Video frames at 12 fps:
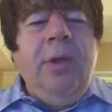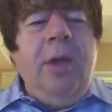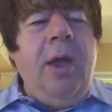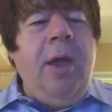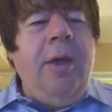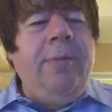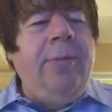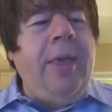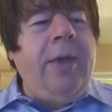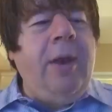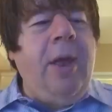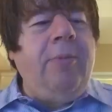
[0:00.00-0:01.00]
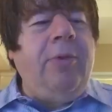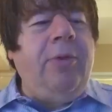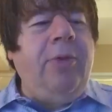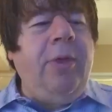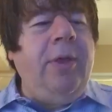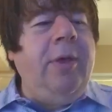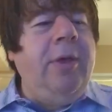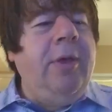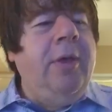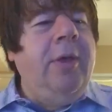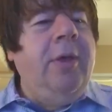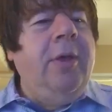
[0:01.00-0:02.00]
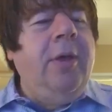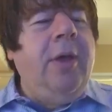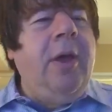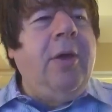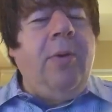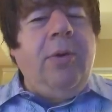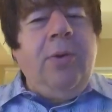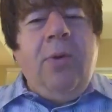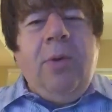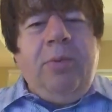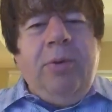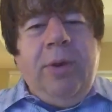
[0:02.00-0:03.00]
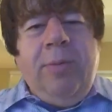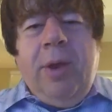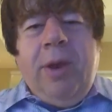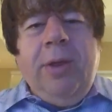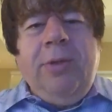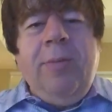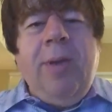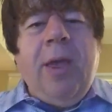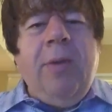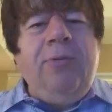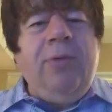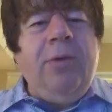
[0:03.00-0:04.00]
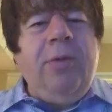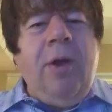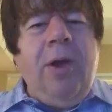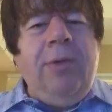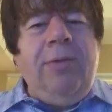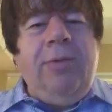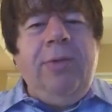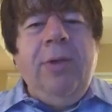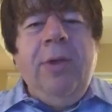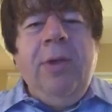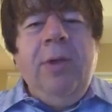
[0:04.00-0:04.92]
They can obviously, quote-unquote, print money to make up for their loss.